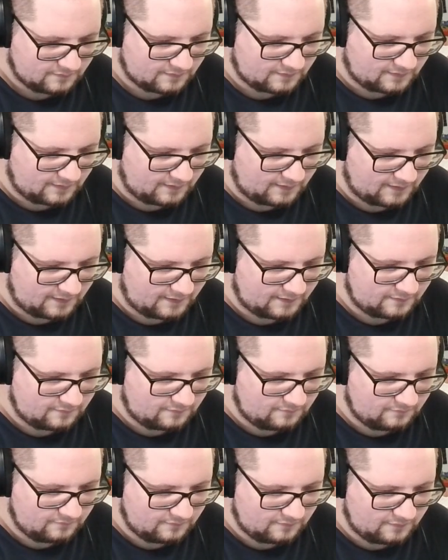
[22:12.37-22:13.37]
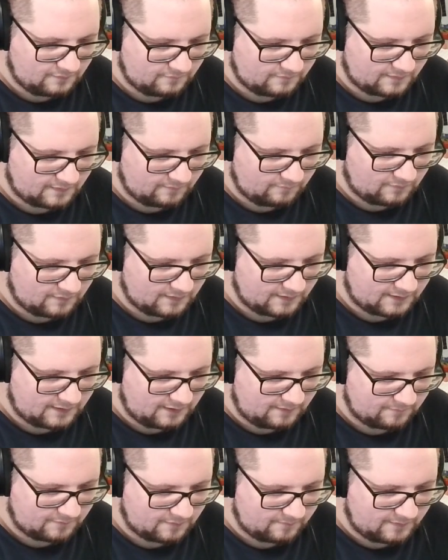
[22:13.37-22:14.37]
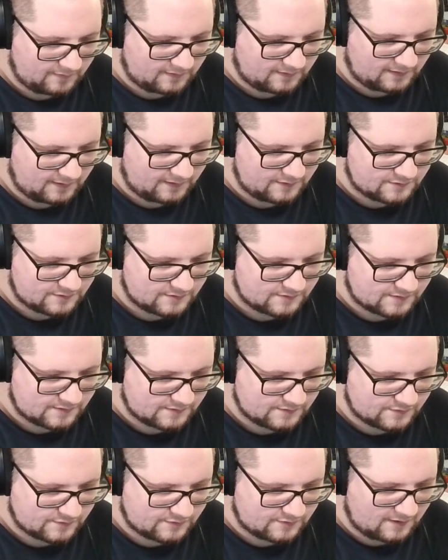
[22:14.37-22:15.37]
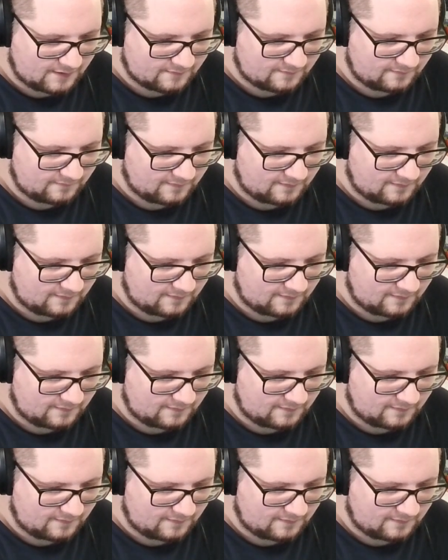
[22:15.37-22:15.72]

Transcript: Okay, I don't know that I want to keep Communications because there's nothing that